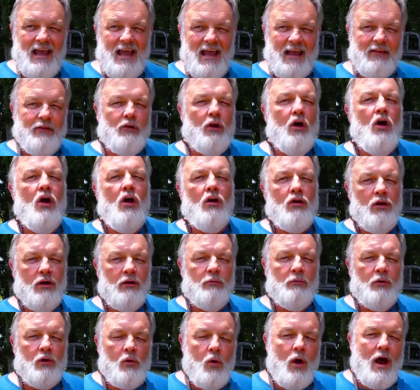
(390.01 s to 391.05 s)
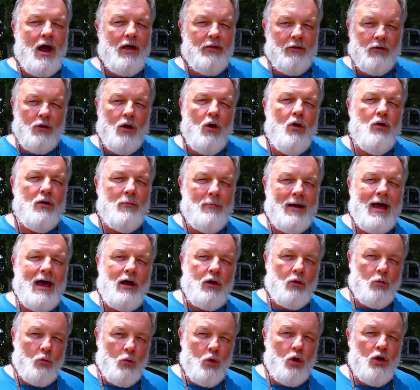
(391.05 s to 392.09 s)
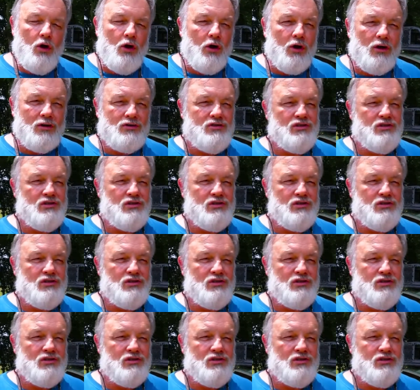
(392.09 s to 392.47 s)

and they're all going to require their own amount of work,